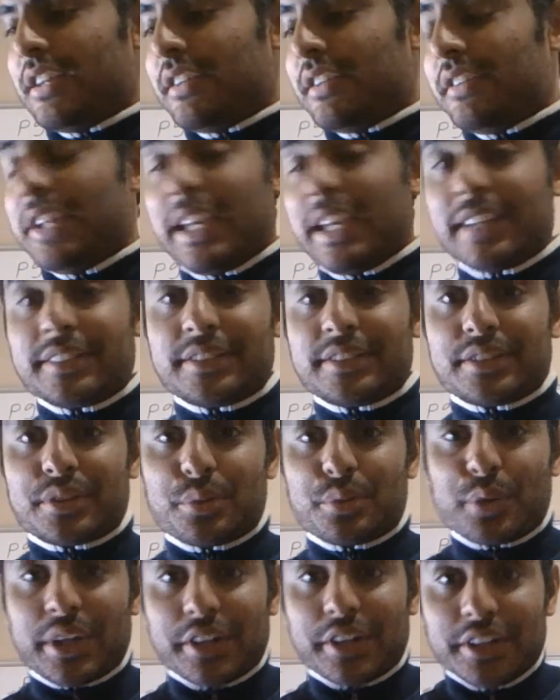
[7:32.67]
Next,
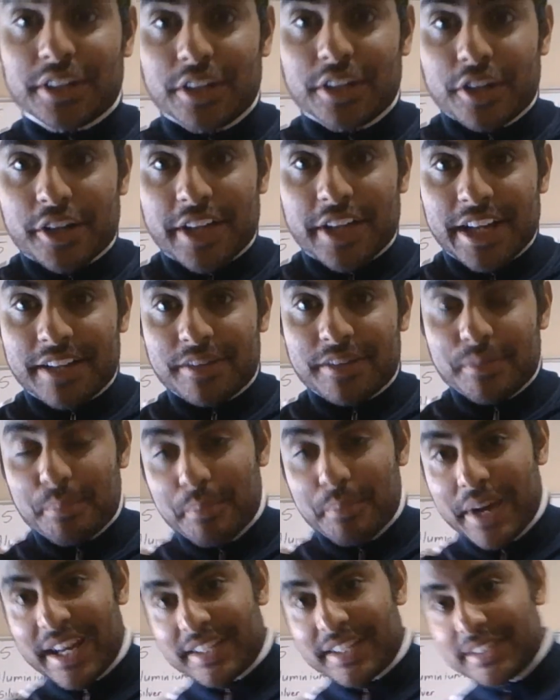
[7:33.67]
we're going to look at
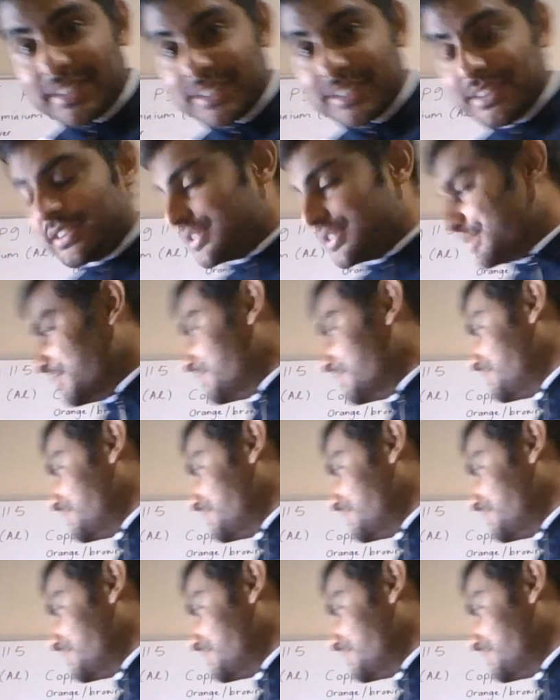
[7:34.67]
magnetism.